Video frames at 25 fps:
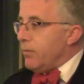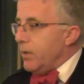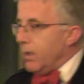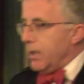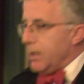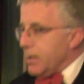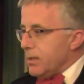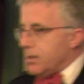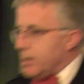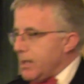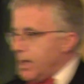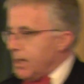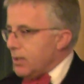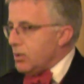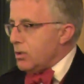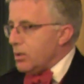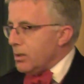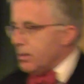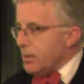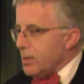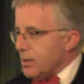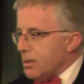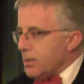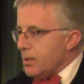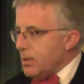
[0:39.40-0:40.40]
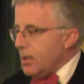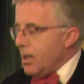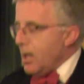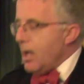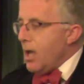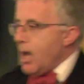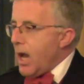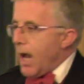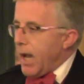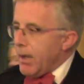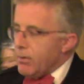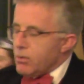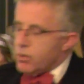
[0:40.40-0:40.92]
filling stations.
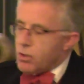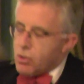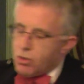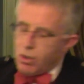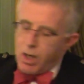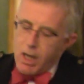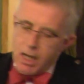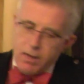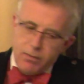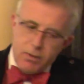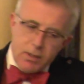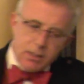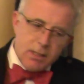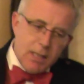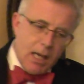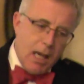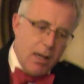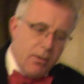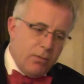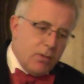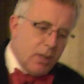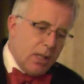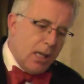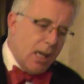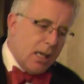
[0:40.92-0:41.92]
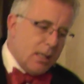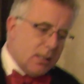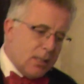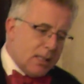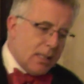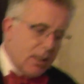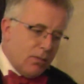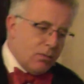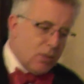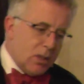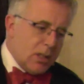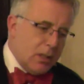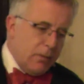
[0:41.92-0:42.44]
I was driving down the
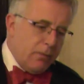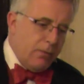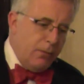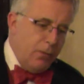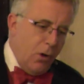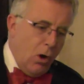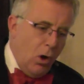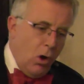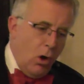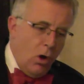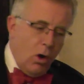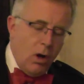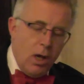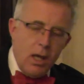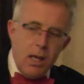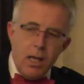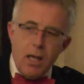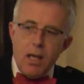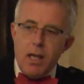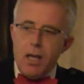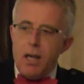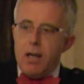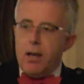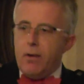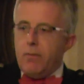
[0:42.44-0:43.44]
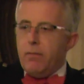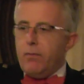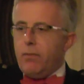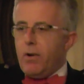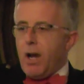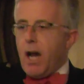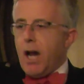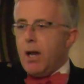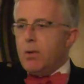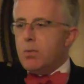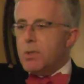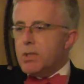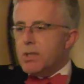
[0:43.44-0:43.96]
A74.
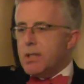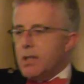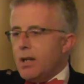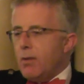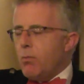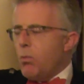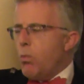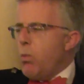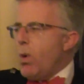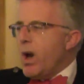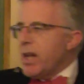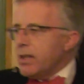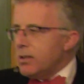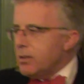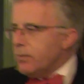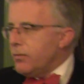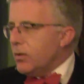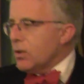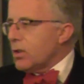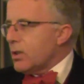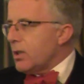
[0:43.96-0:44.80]
I was in a wonderful